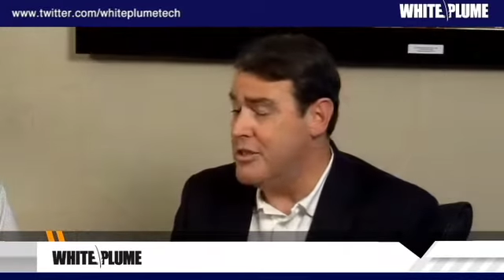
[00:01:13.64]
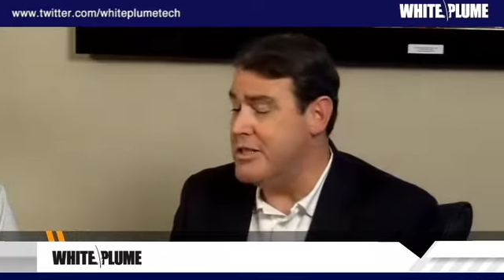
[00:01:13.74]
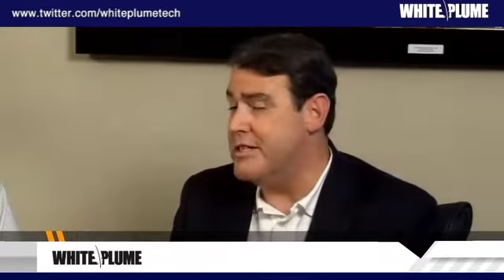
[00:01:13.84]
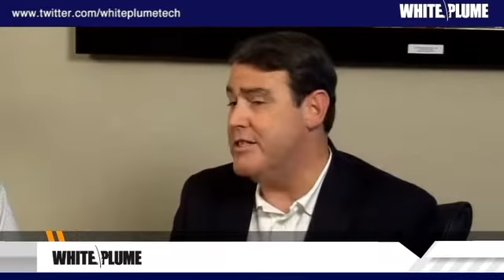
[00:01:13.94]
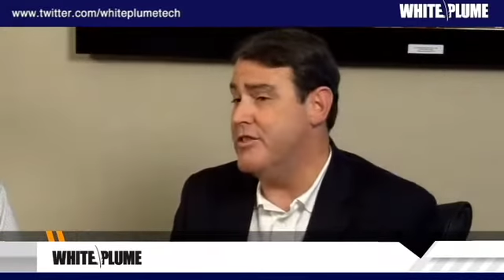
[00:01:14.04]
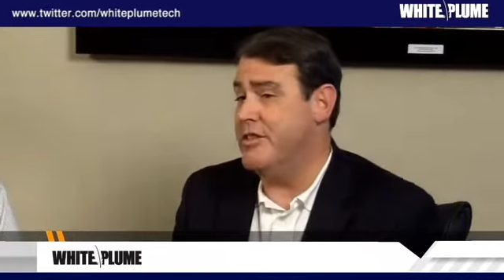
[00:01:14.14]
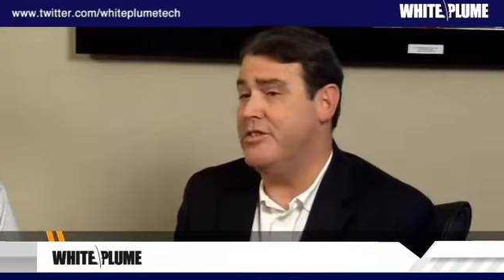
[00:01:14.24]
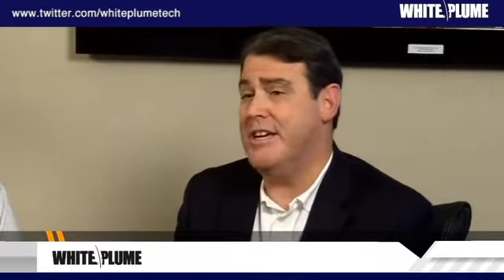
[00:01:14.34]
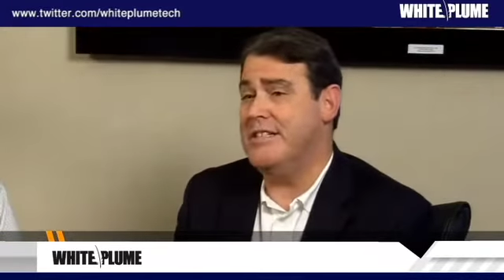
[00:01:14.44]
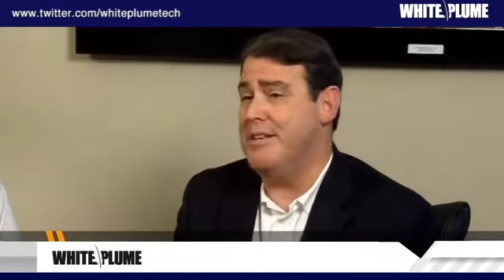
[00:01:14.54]
of the statistics
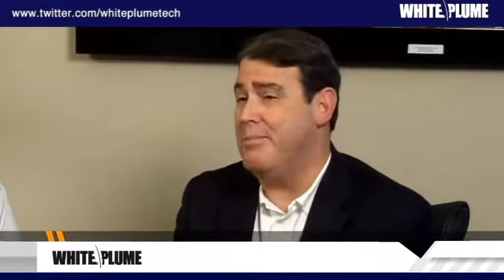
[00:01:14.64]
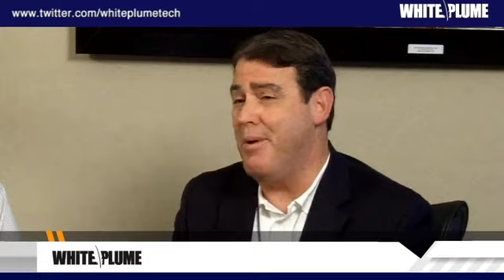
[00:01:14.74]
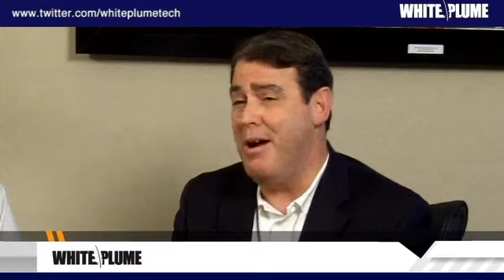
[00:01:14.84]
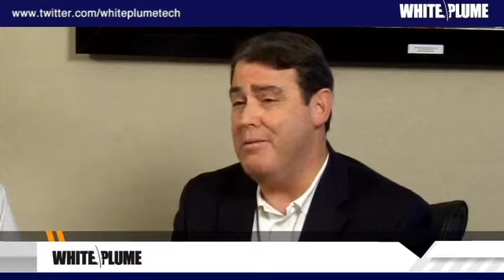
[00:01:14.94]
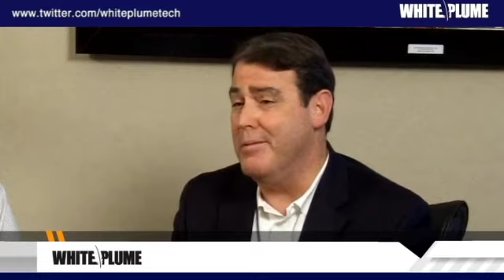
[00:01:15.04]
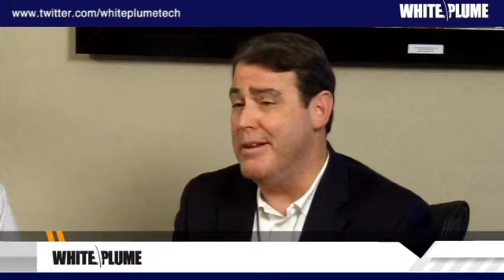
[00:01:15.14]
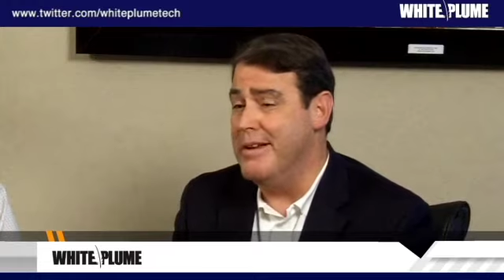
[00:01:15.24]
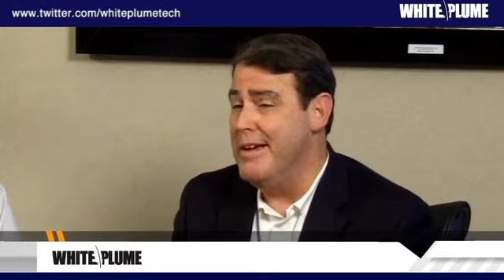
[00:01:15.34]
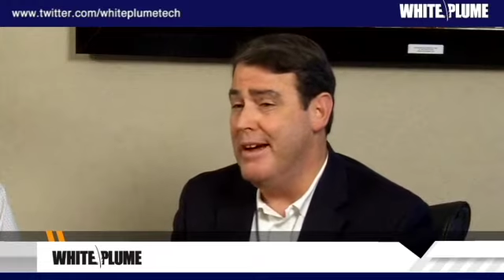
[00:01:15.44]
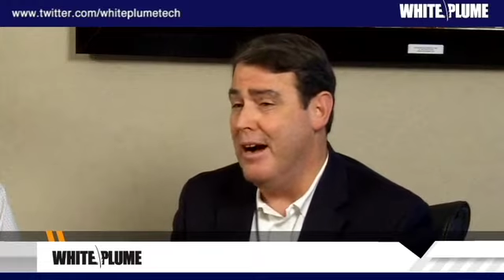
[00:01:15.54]
suggest that probably